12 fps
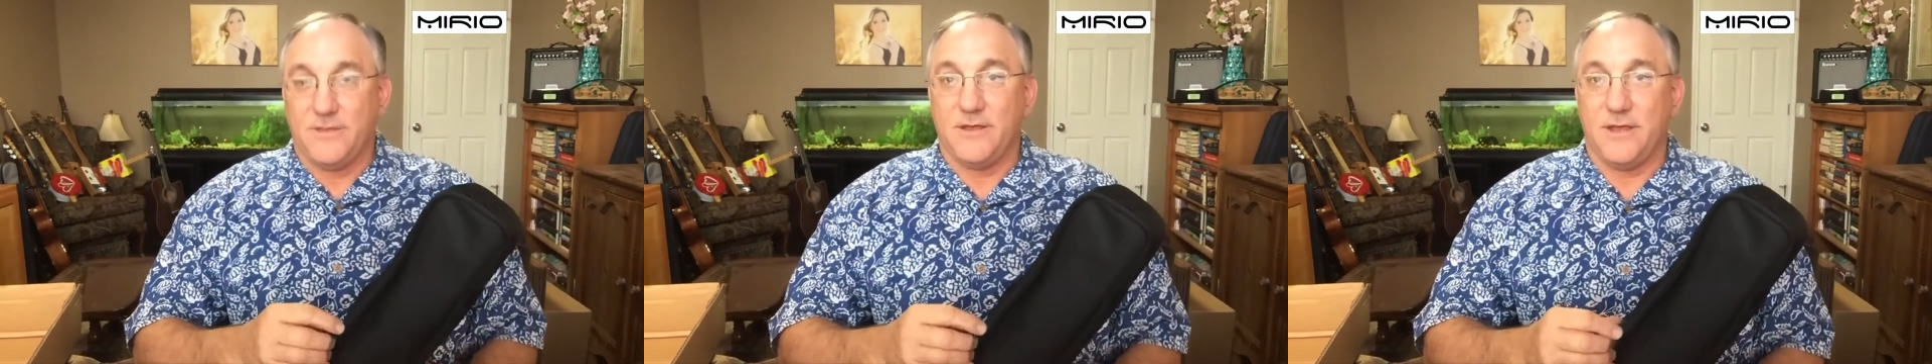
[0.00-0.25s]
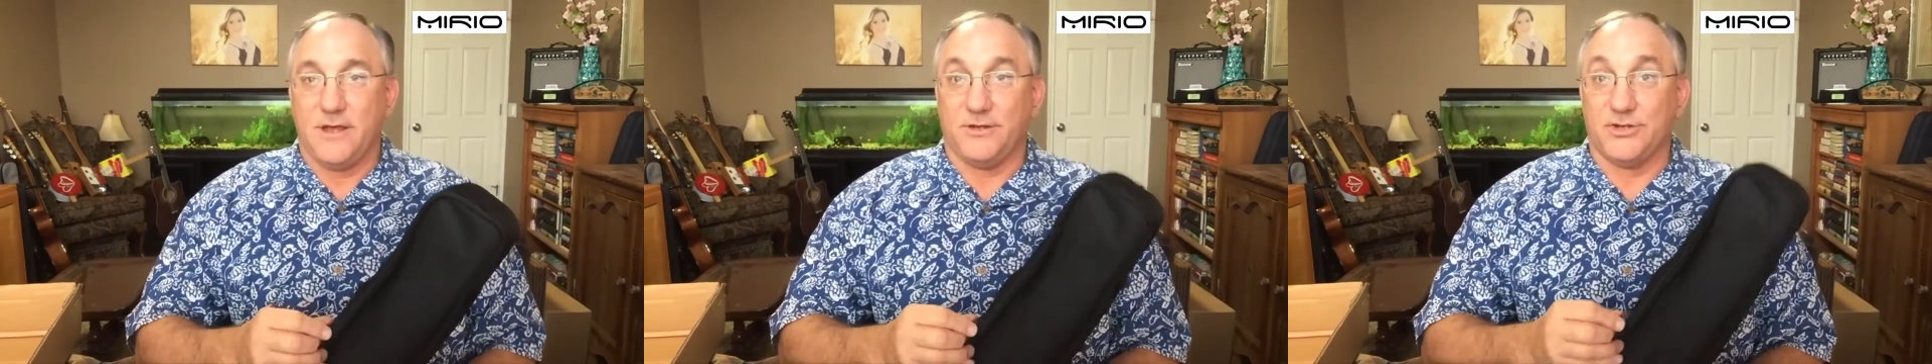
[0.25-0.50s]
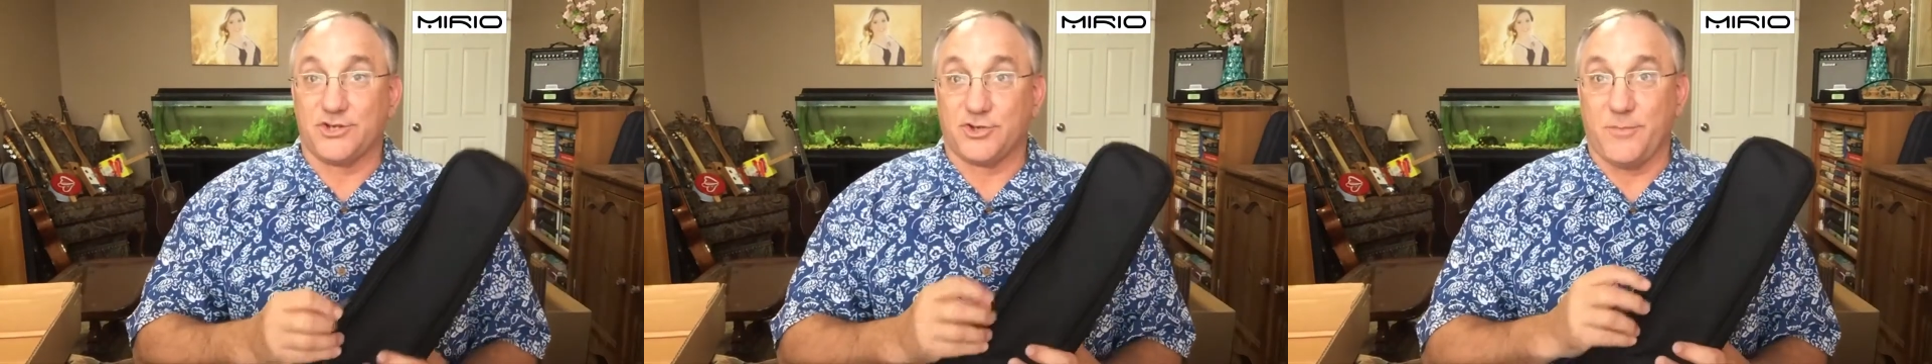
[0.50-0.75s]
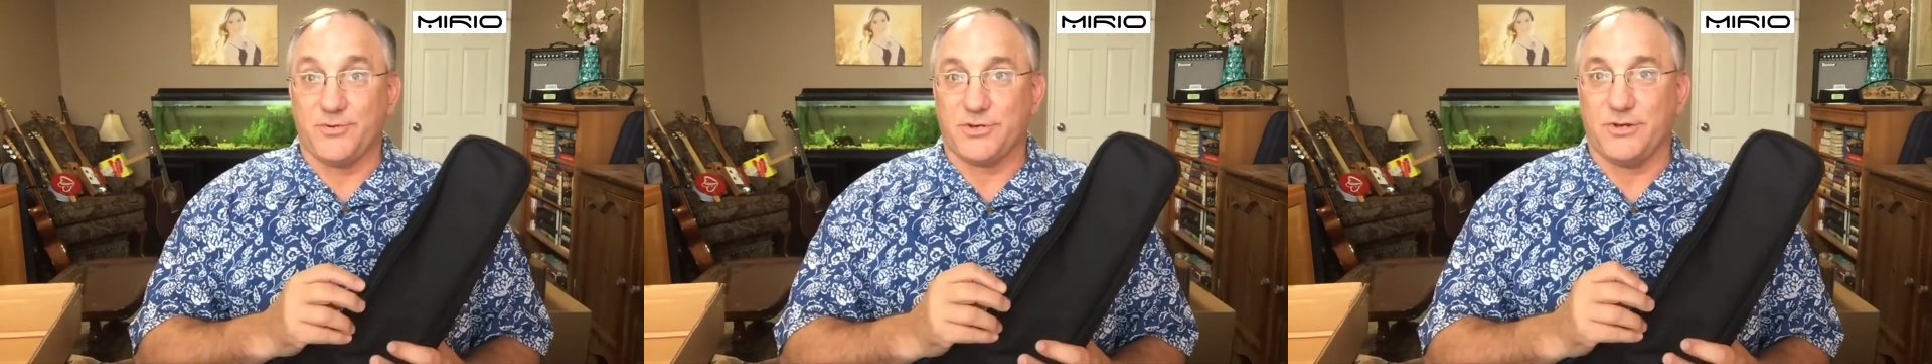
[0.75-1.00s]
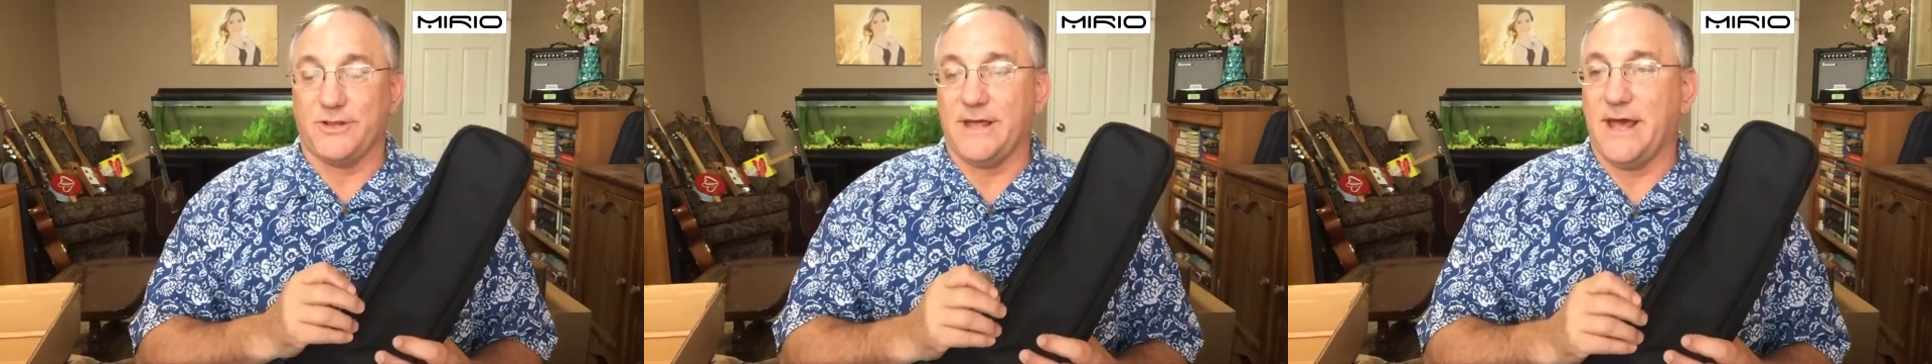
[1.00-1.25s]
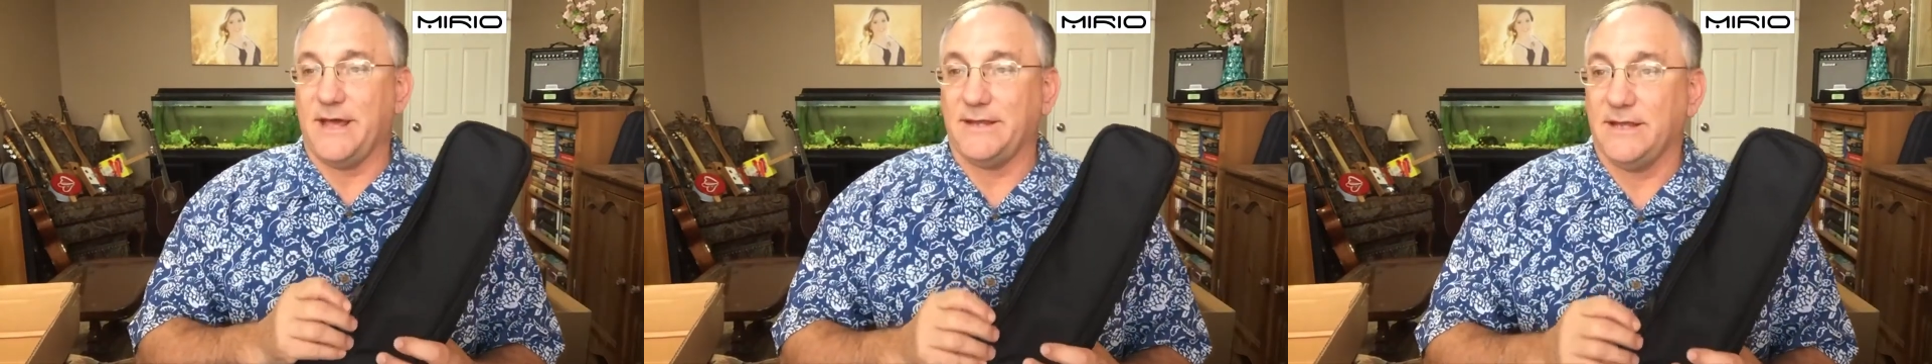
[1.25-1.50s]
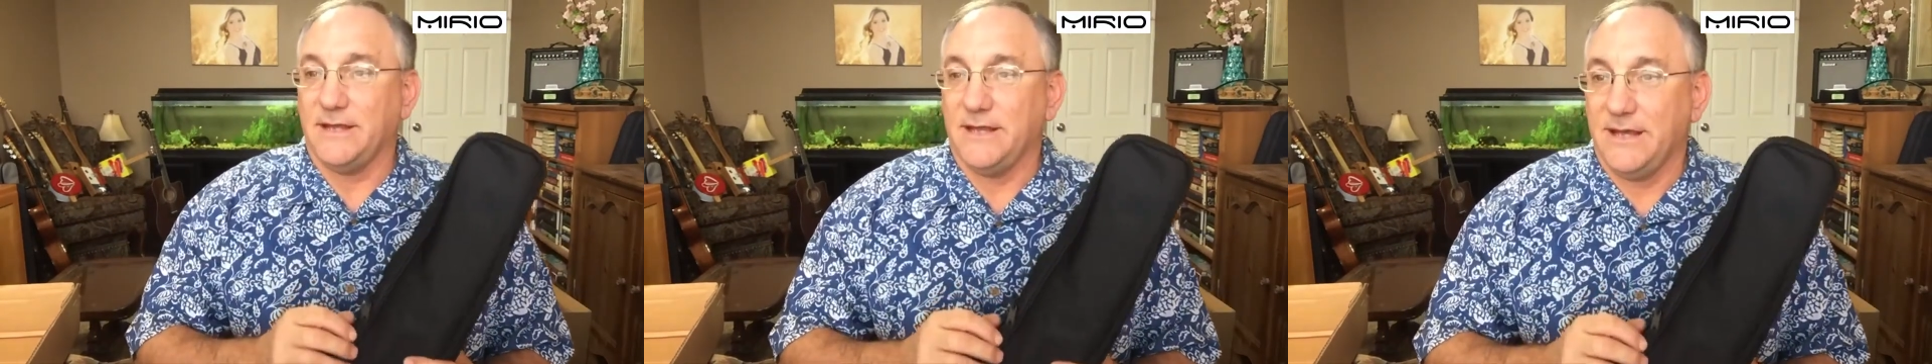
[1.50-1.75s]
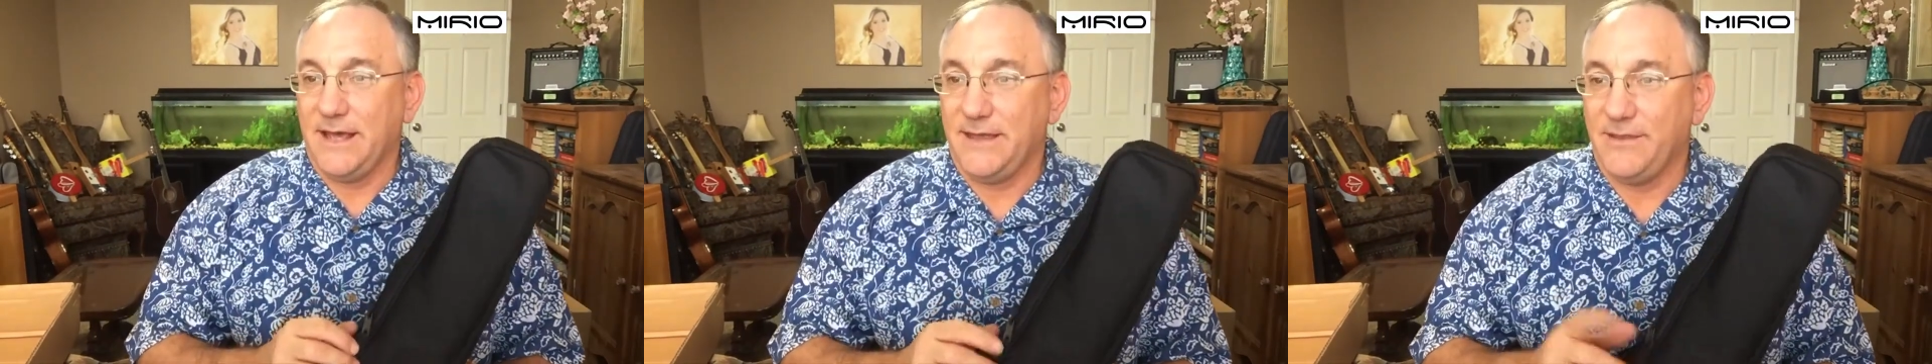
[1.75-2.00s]
description of that,
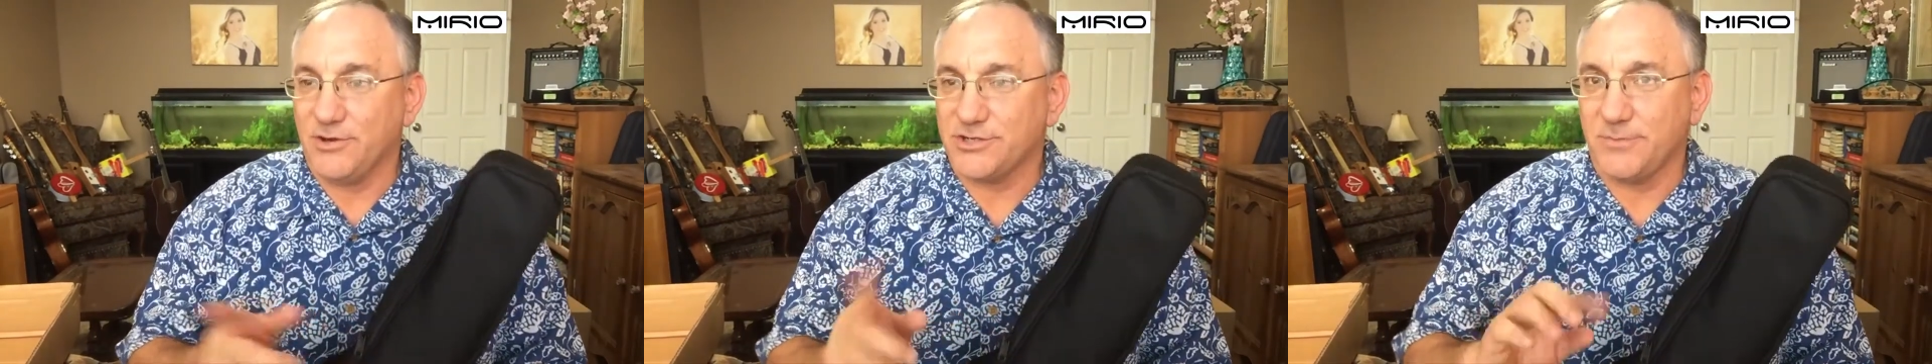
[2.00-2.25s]
and there's